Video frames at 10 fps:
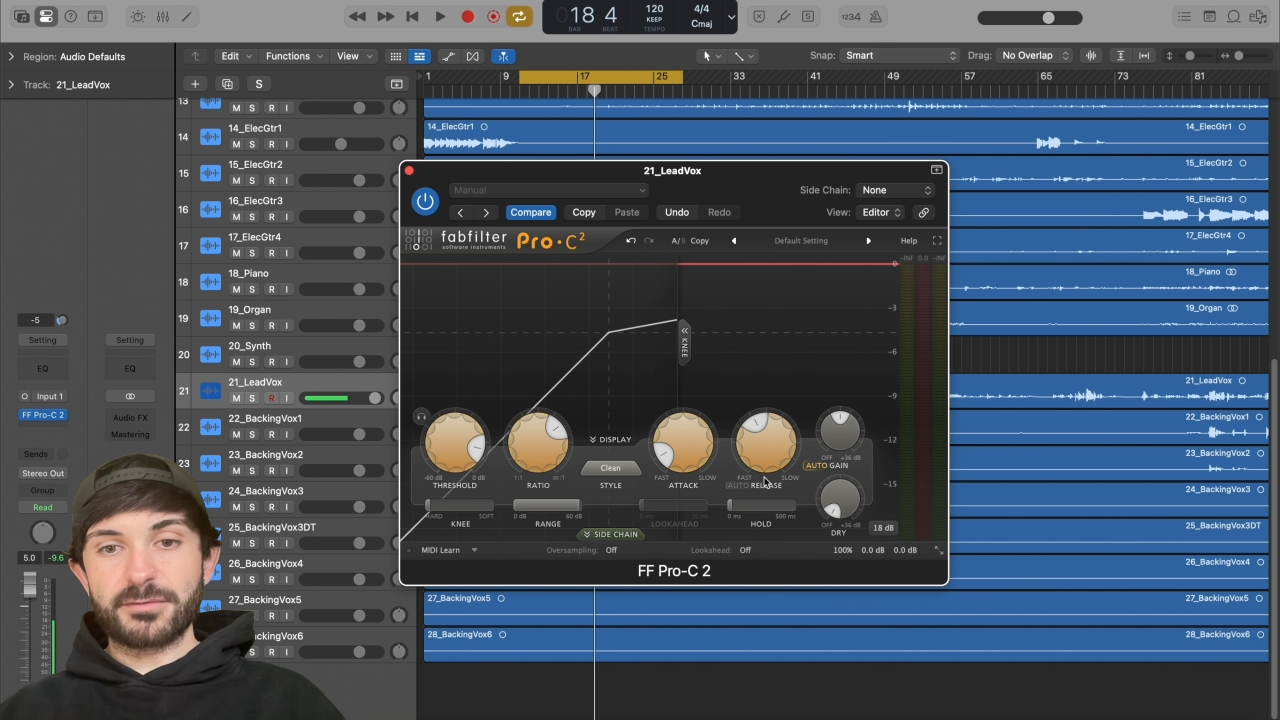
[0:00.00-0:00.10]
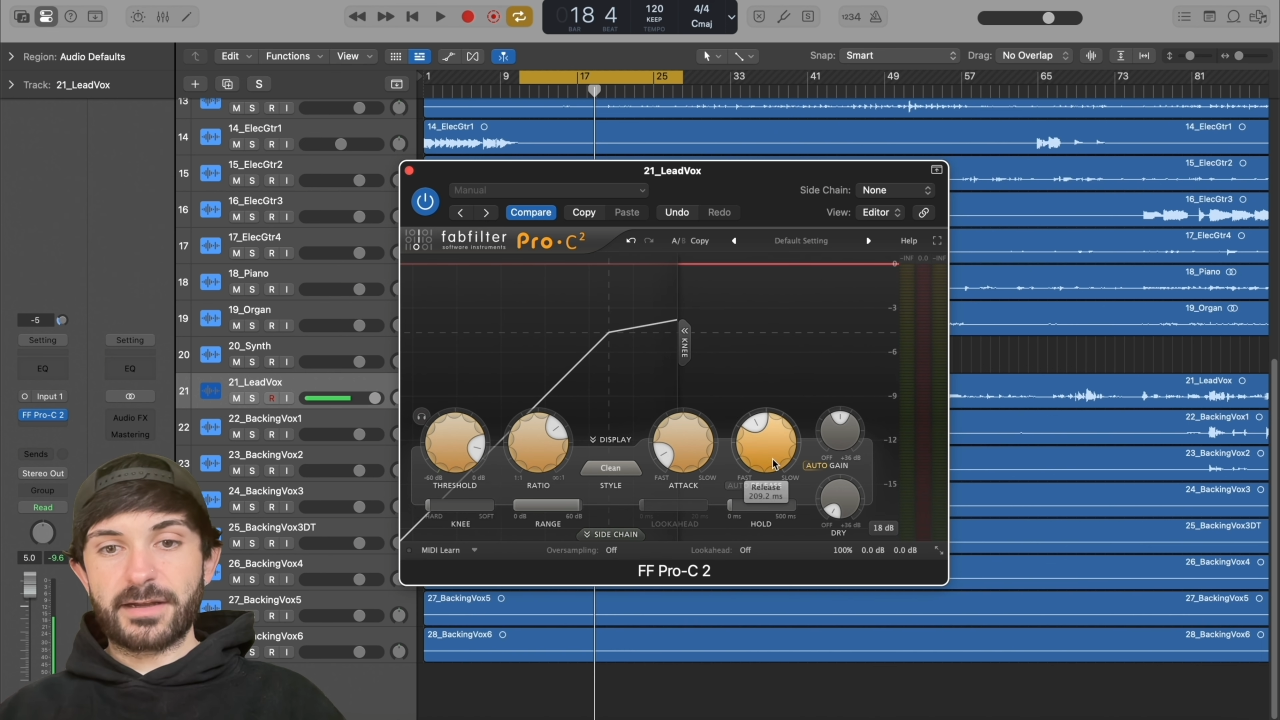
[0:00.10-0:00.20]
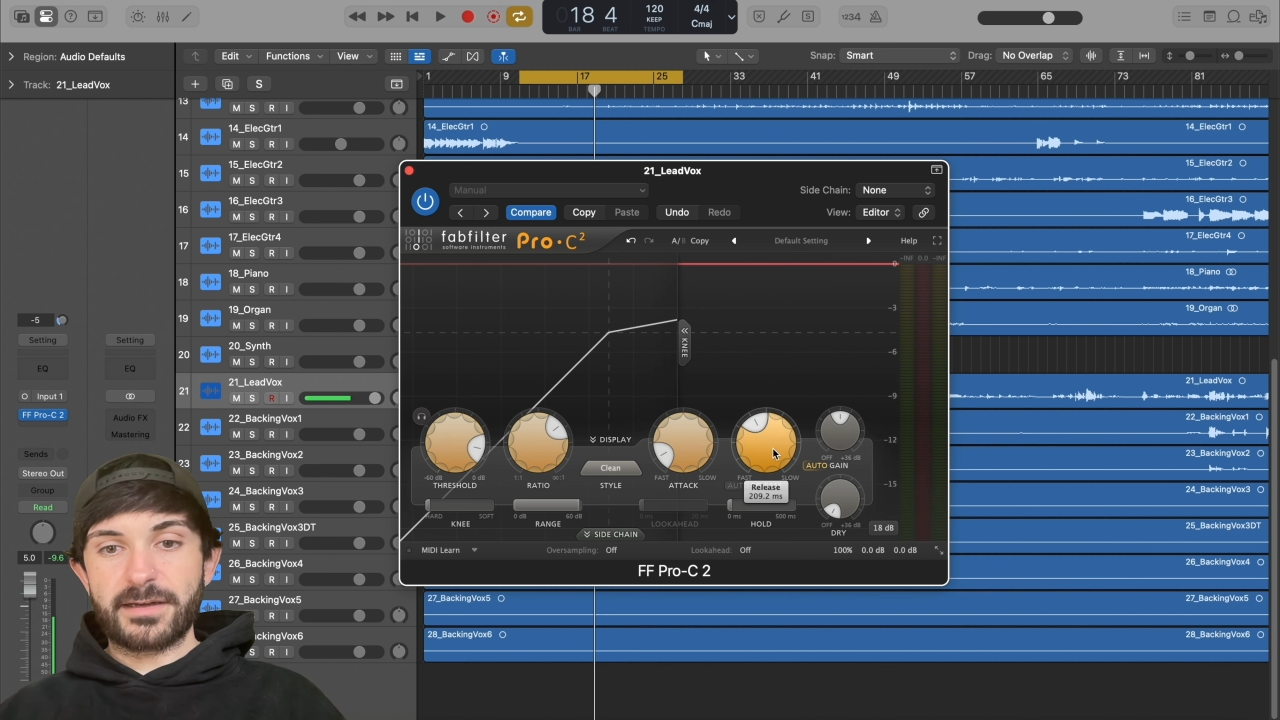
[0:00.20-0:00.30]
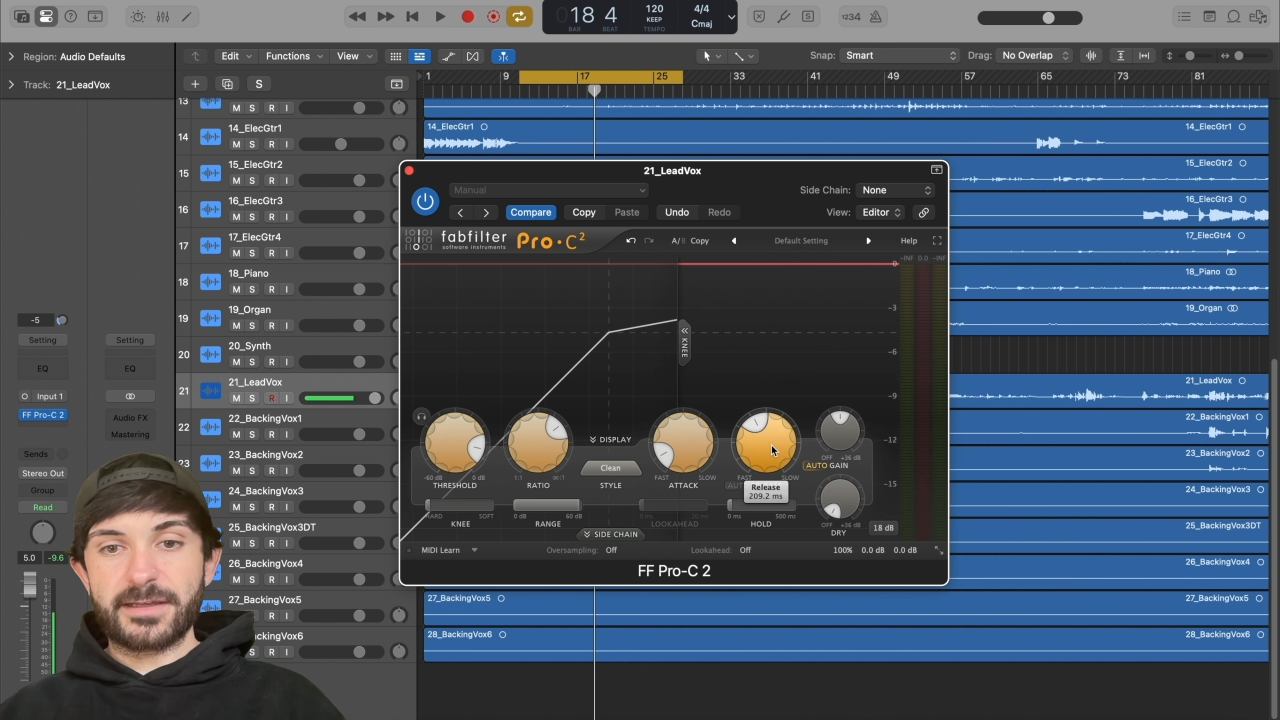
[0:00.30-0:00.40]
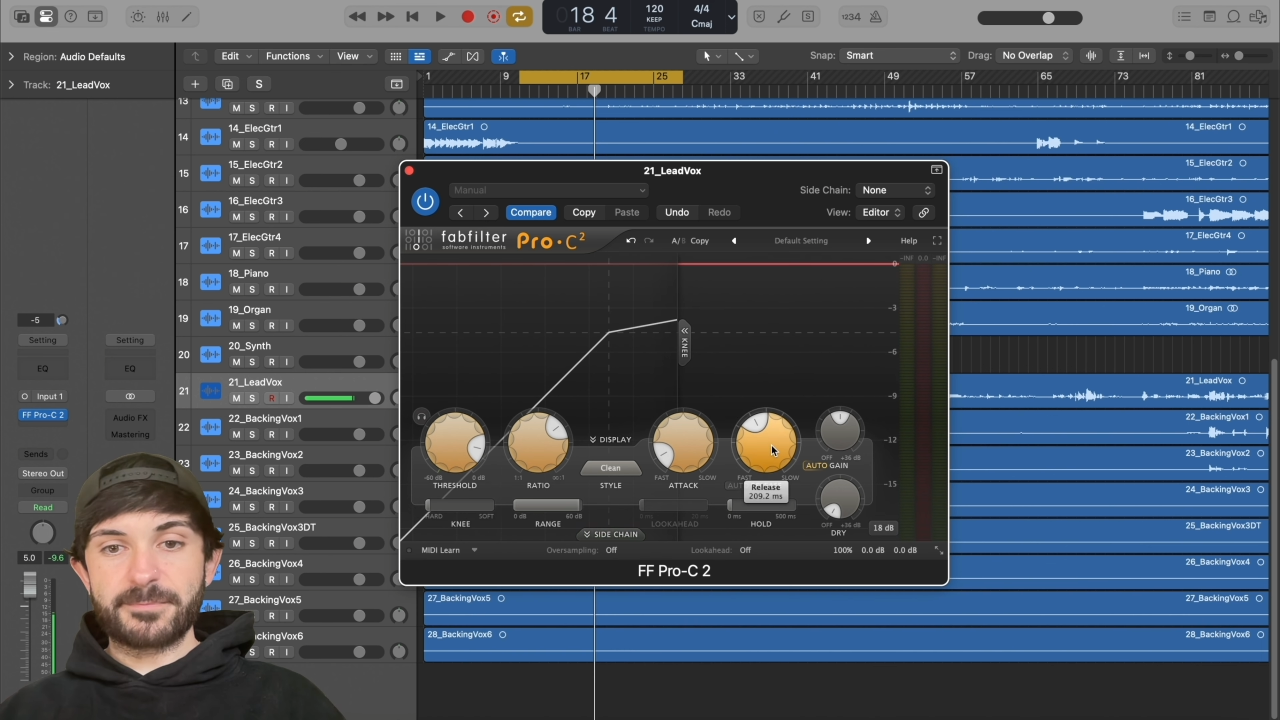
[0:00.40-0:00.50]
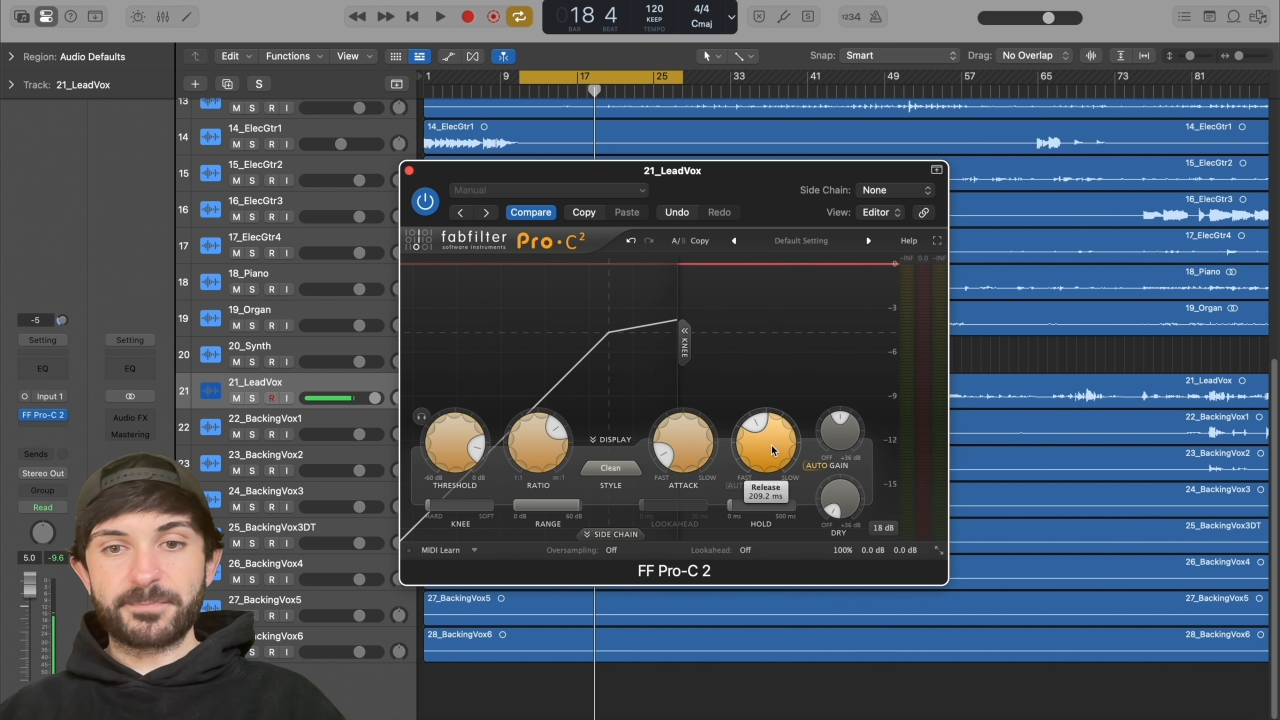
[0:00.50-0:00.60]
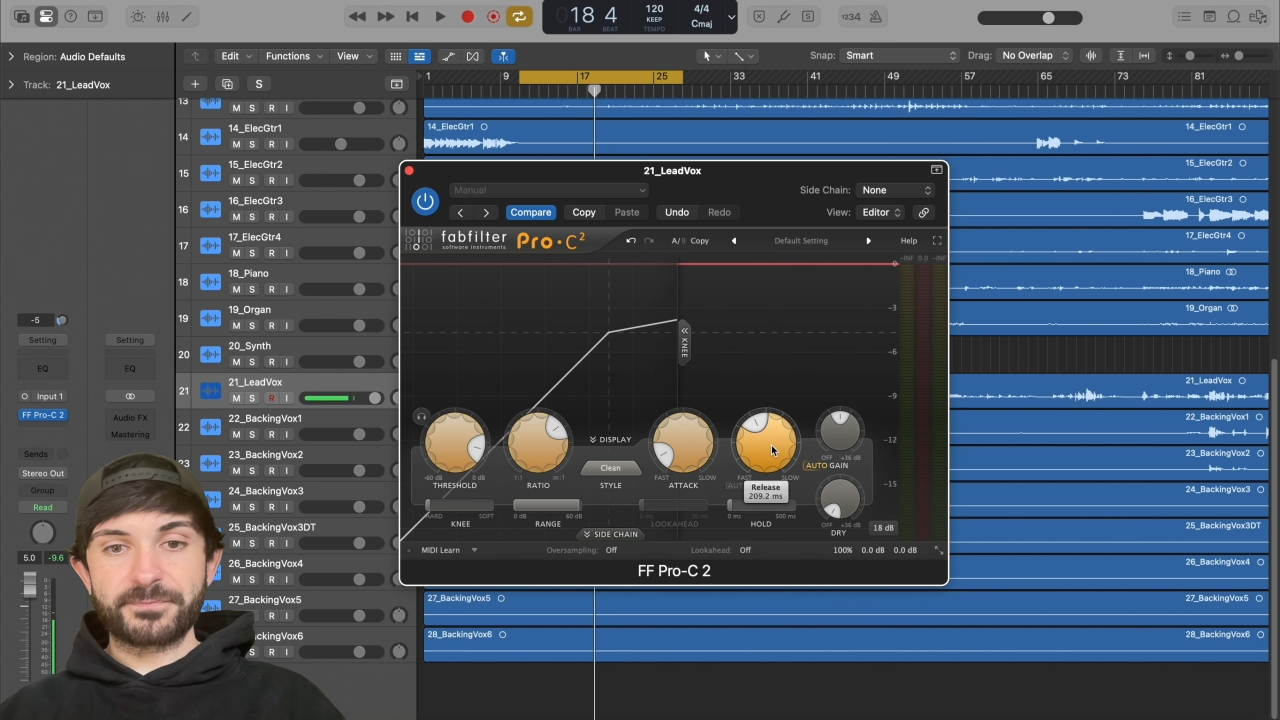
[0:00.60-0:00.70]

on it.